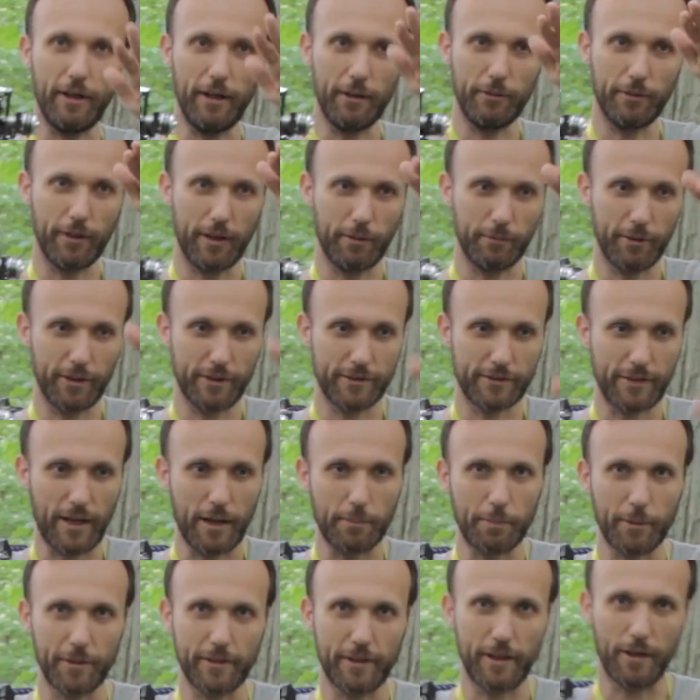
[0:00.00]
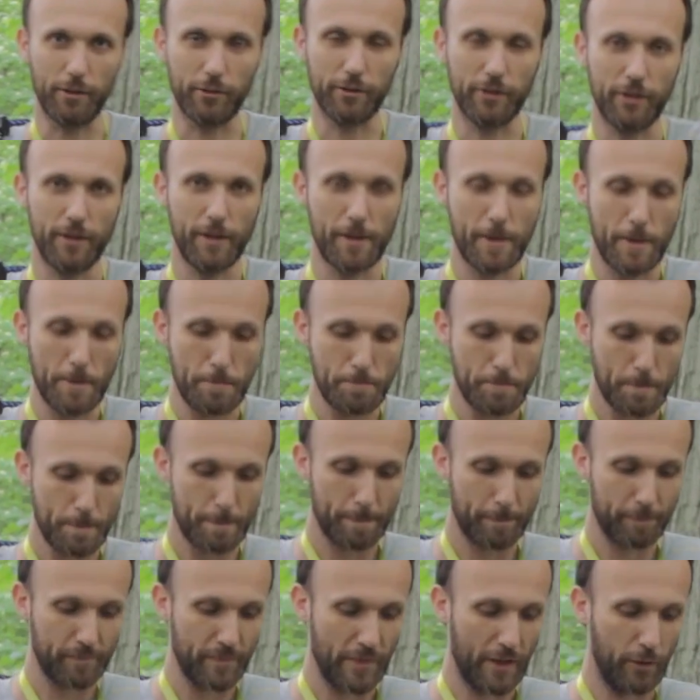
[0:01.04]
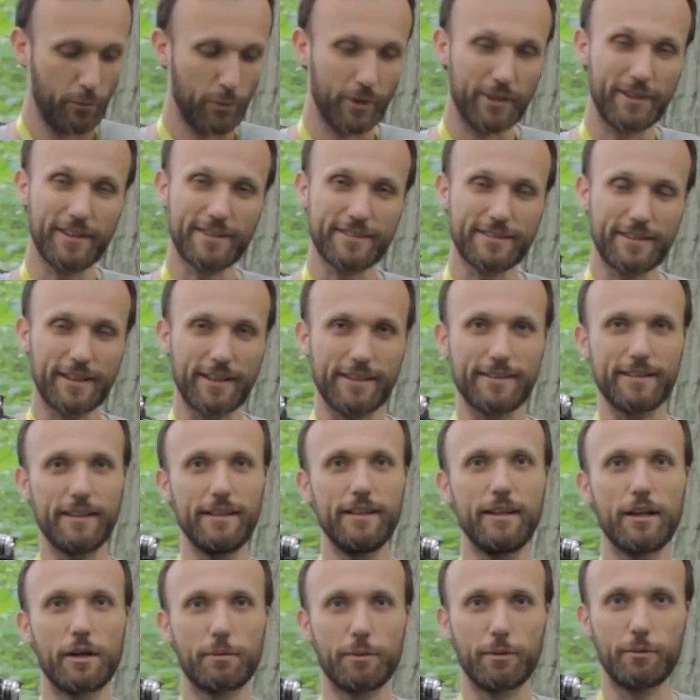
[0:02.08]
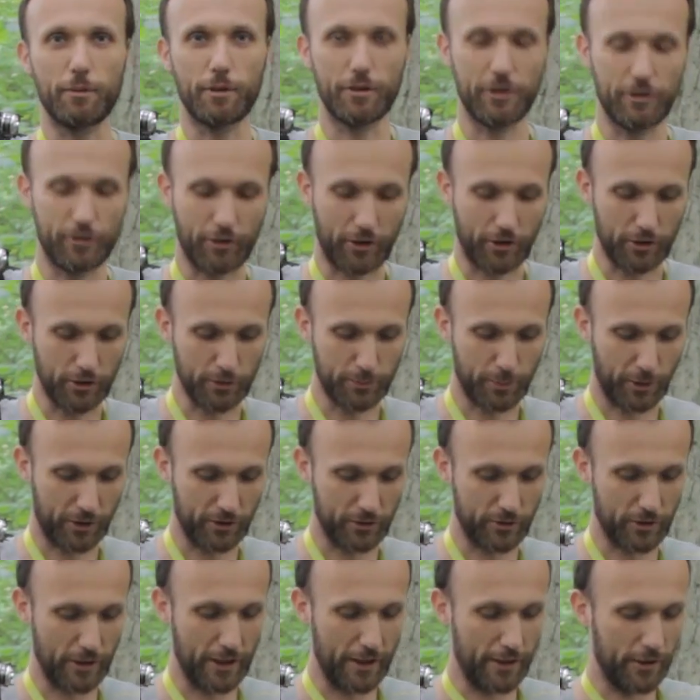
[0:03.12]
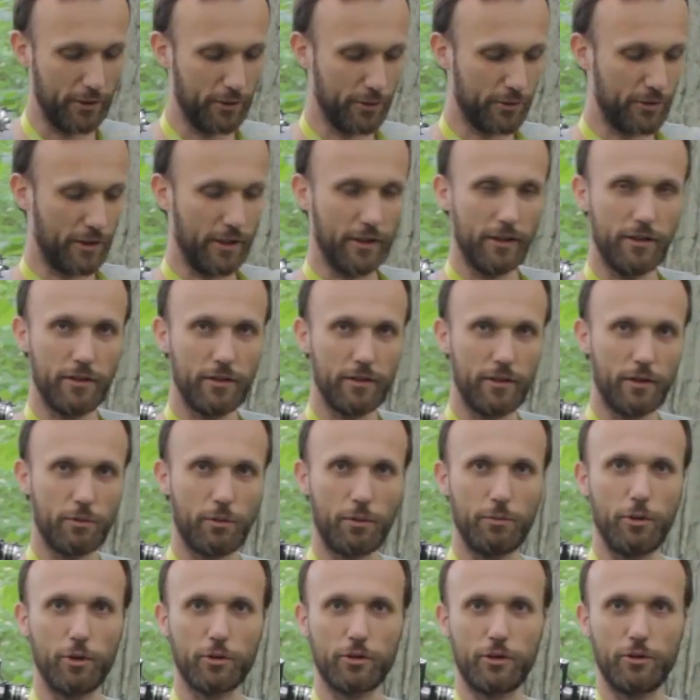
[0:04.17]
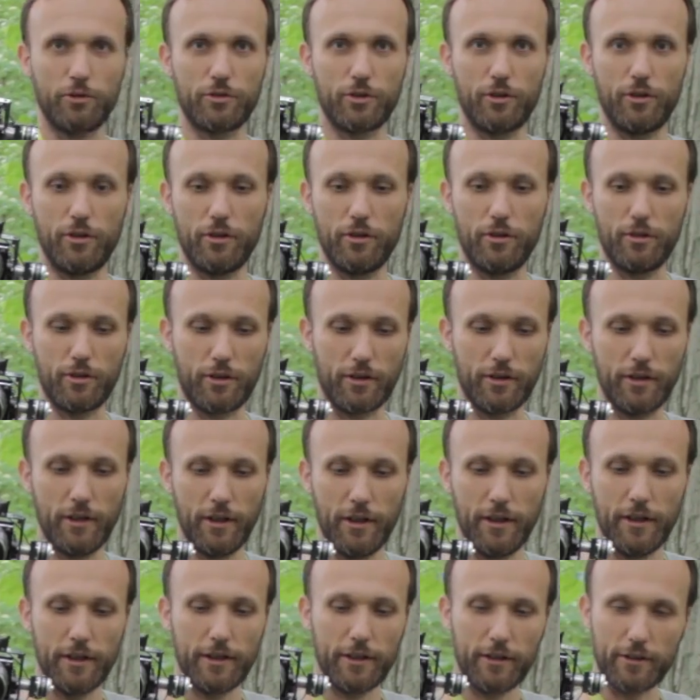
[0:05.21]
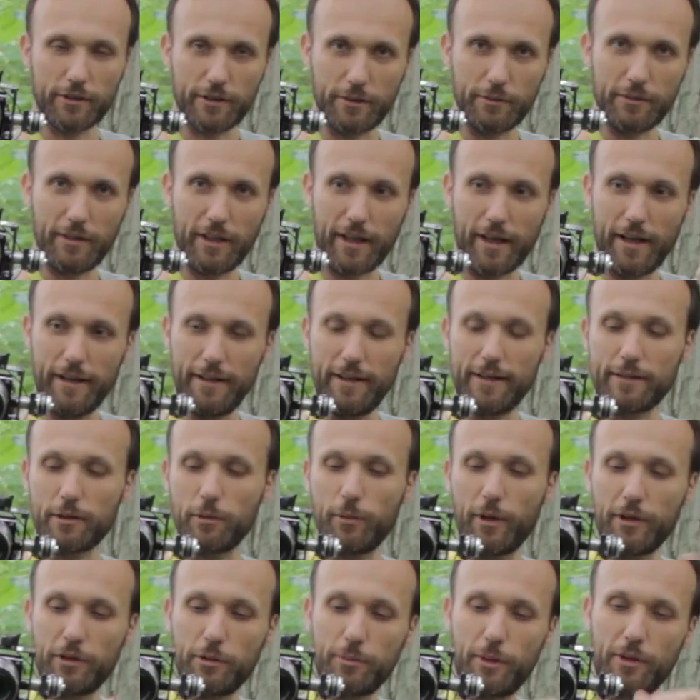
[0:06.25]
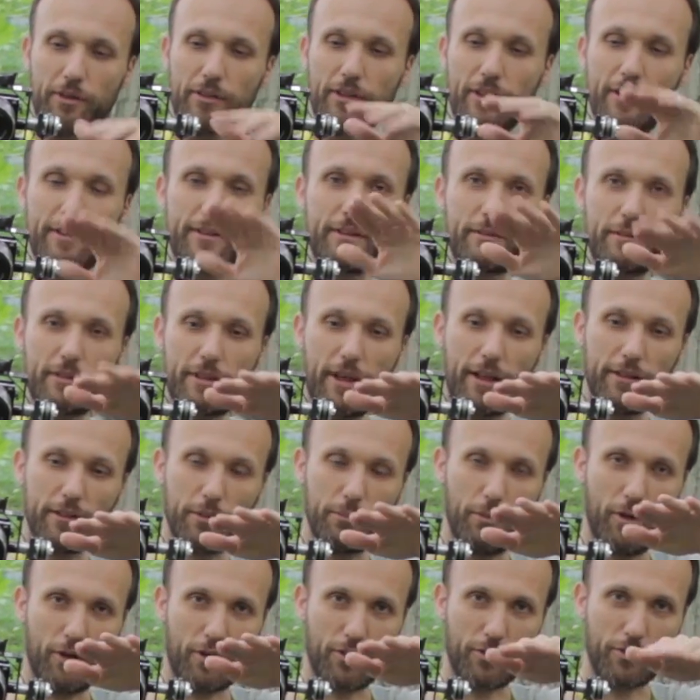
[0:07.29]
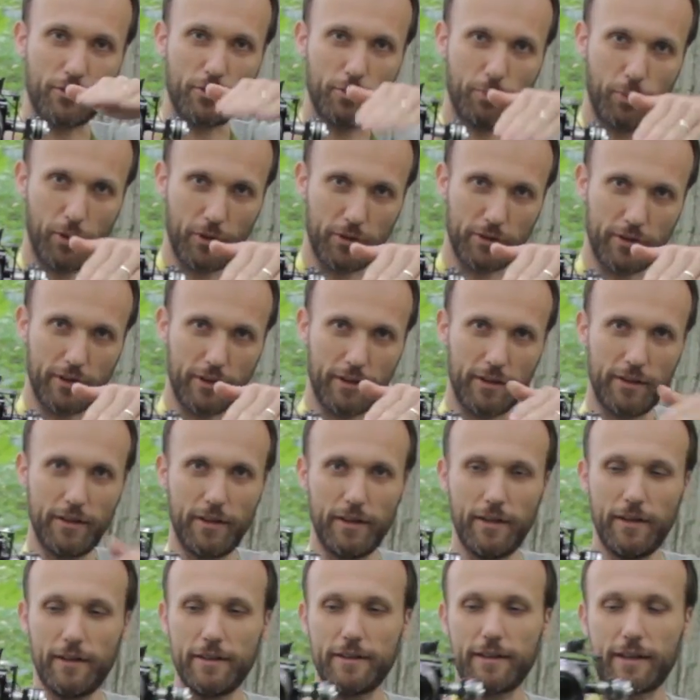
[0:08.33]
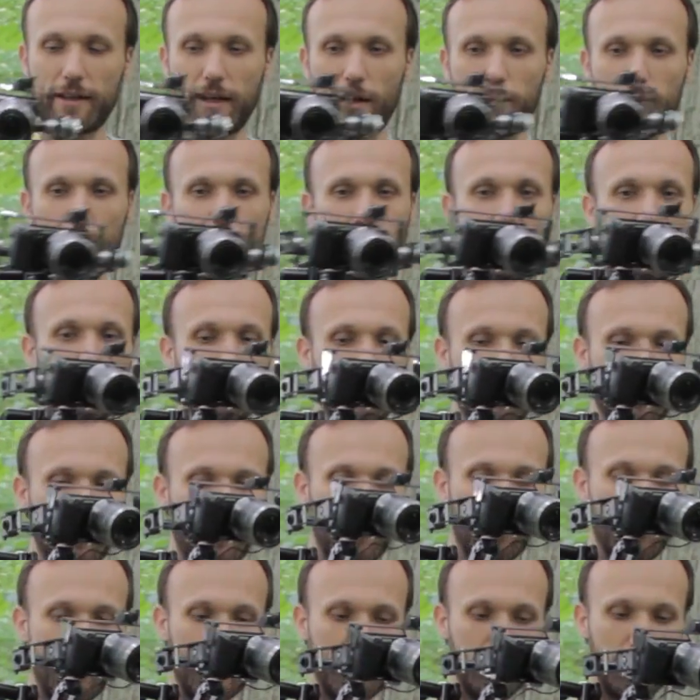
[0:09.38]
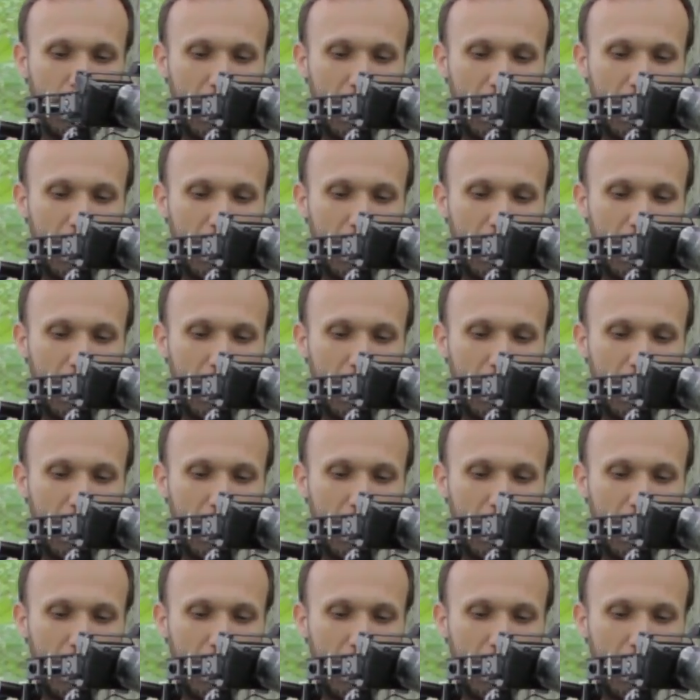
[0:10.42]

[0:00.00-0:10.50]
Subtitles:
I mean is up and down. With this thing, it's a little bit more difficult because you got to use a remote control or something like another way to basically tell the motors to point the camera down a little bit.